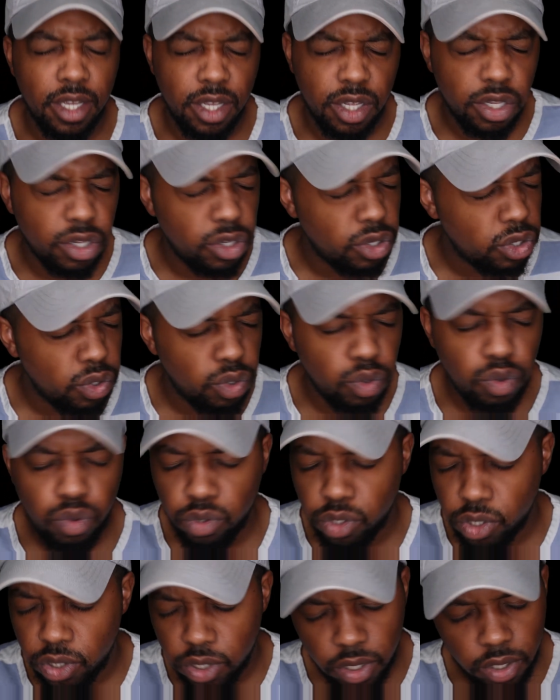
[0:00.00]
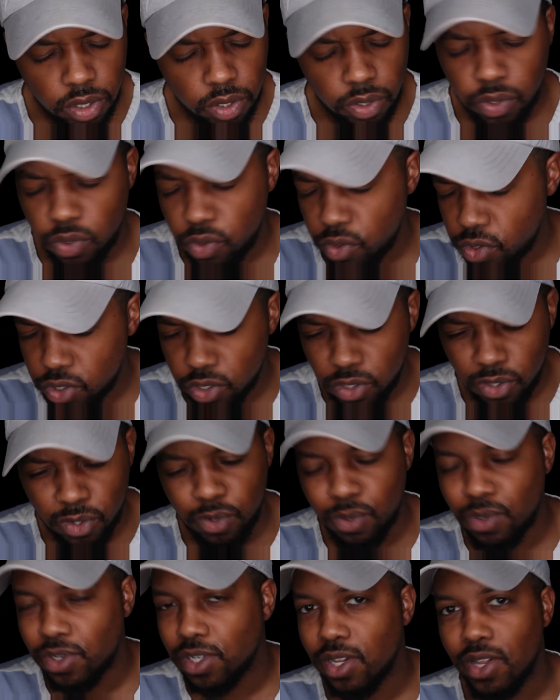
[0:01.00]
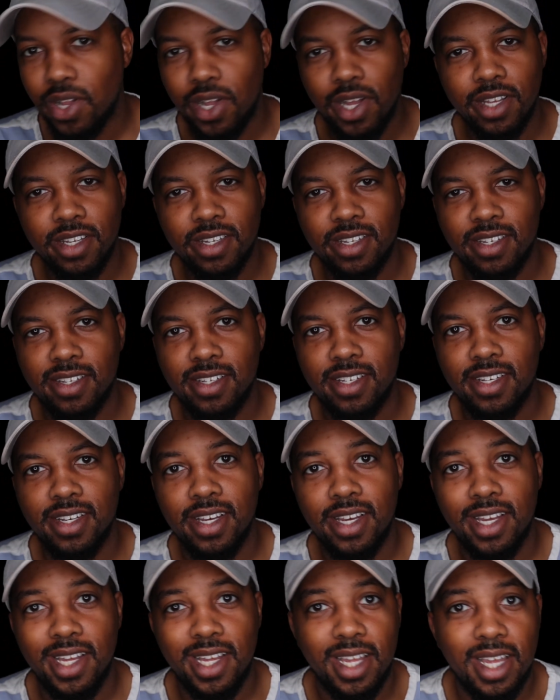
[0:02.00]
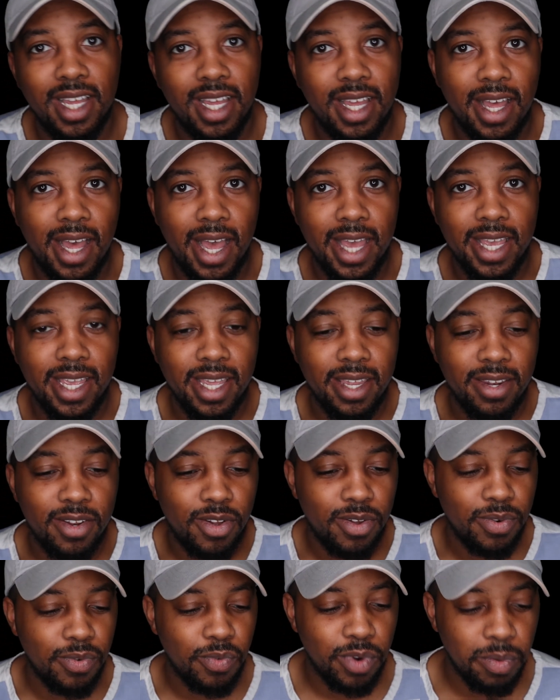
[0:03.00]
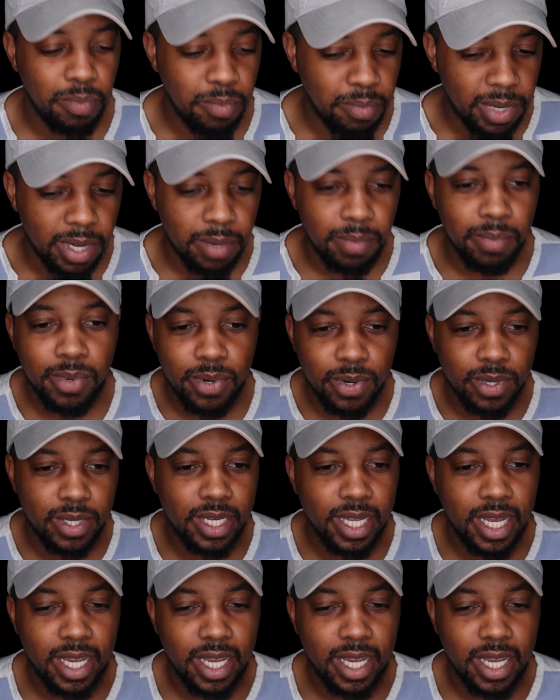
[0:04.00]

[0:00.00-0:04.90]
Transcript: Huge loss. I can remember,